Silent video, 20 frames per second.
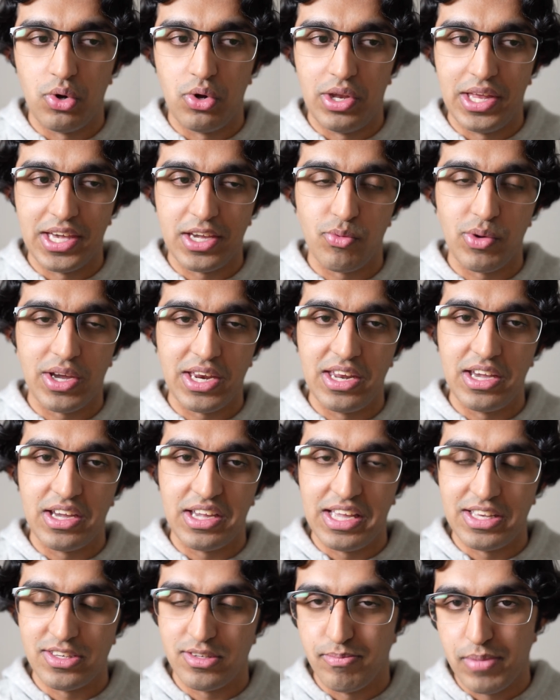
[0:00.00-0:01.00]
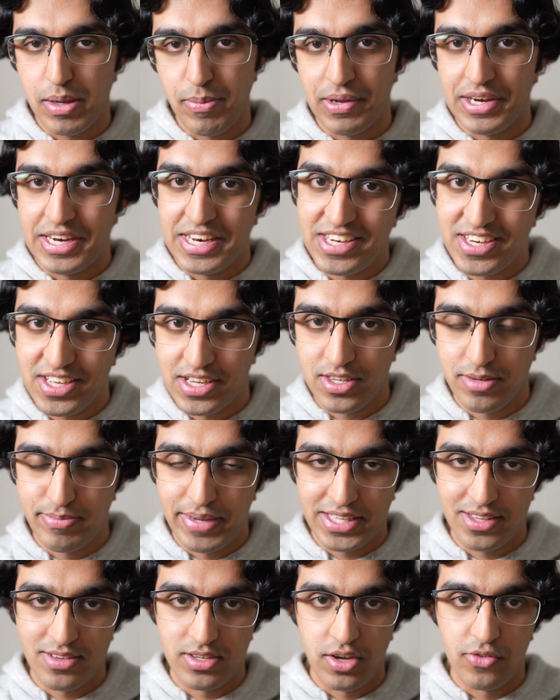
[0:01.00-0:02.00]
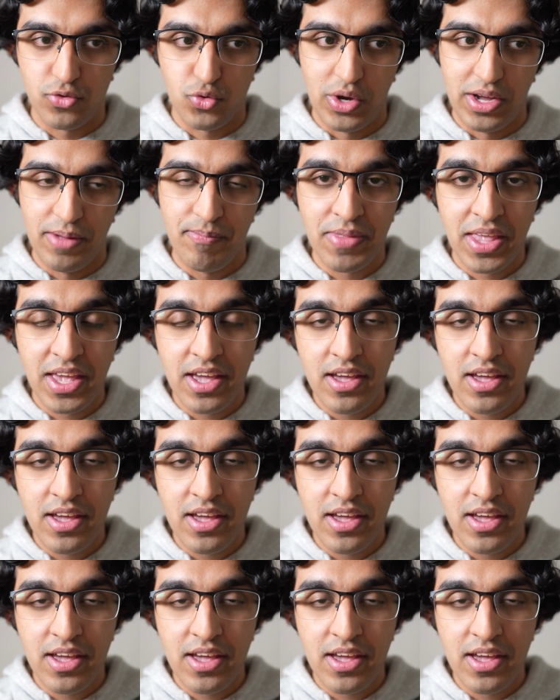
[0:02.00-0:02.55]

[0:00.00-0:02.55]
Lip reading: or like we're gonna get some people in India to make the software.